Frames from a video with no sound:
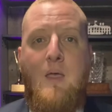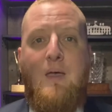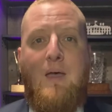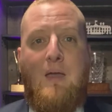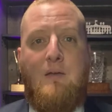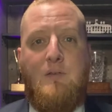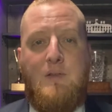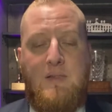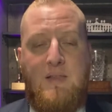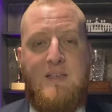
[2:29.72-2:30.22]
I
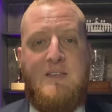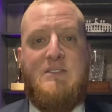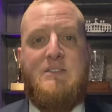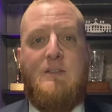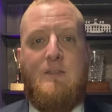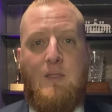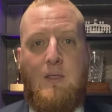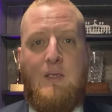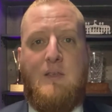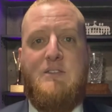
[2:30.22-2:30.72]
have a list
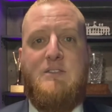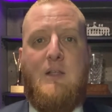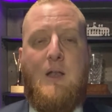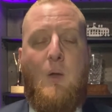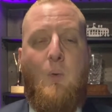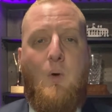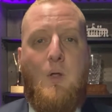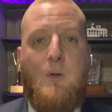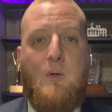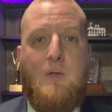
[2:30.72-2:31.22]
of things that I
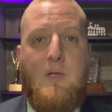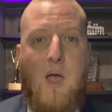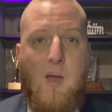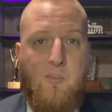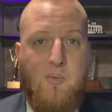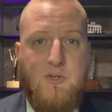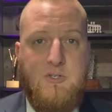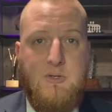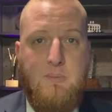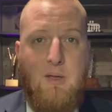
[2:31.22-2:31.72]
want to
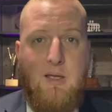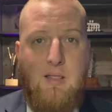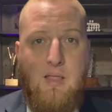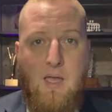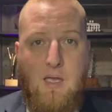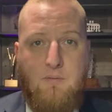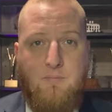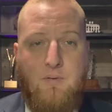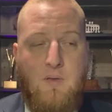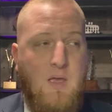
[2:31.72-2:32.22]
accomplish in my
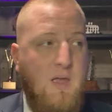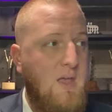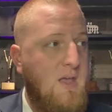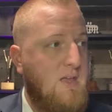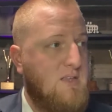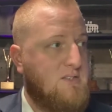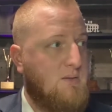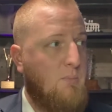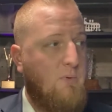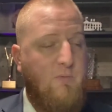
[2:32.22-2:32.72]
life.
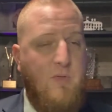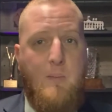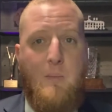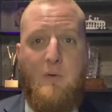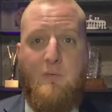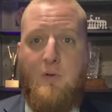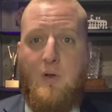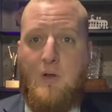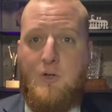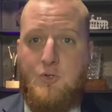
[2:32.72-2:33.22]
Some of them
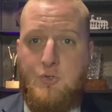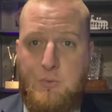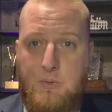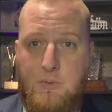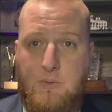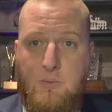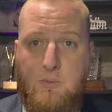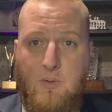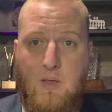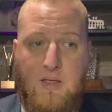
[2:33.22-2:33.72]
are very
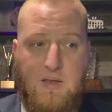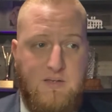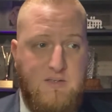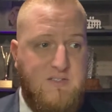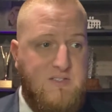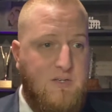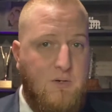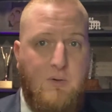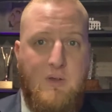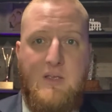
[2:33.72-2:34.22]
true and
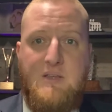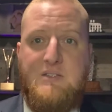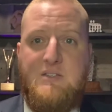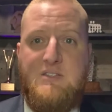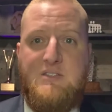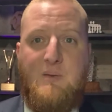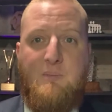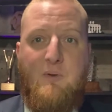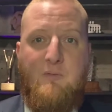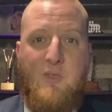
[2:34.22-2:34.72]
serious.
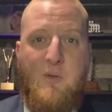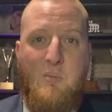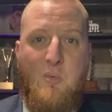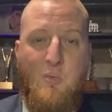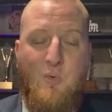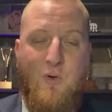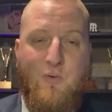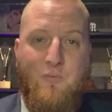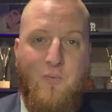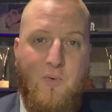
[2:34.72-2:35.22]
Some of them are
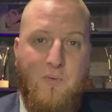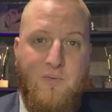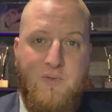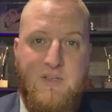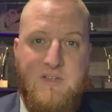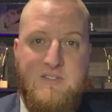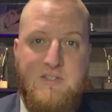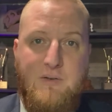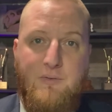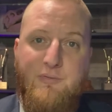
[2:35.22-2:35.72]
more
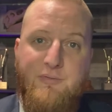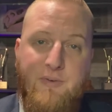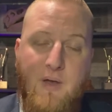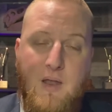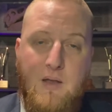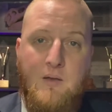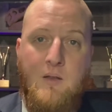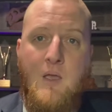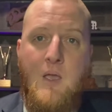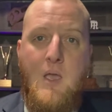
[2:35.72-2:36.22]
frivolous and
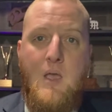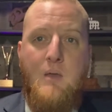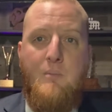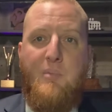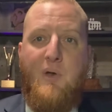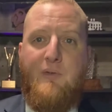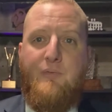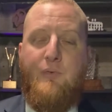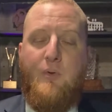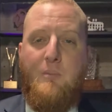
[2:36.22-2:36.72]
fun,
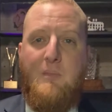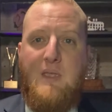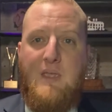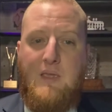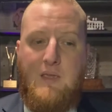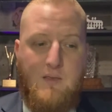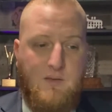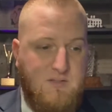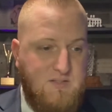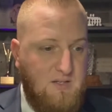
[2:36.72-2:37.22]
but for
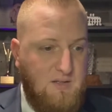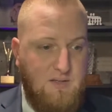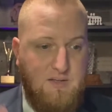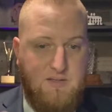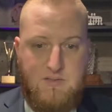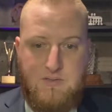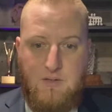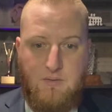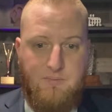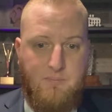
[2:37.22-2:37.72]
me, it's a
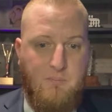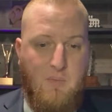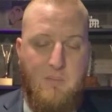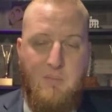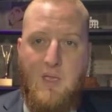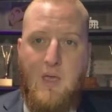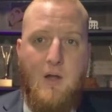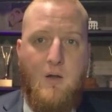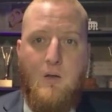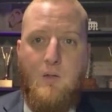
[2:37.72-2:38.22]
list of
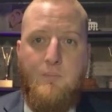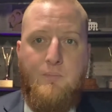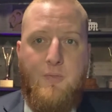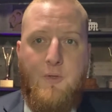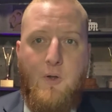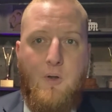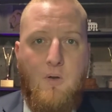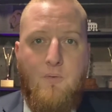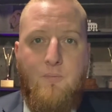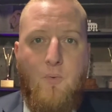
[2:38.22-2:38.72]
maybe,
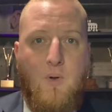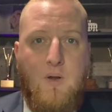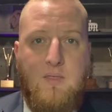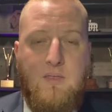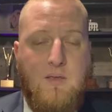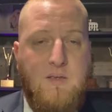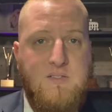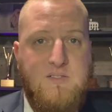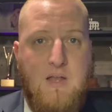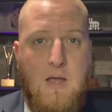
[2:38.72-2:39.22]
30 or 40
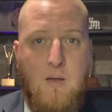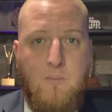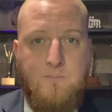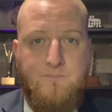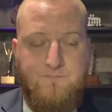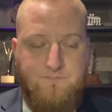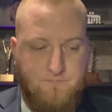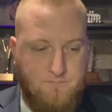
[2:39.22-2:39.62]
things now.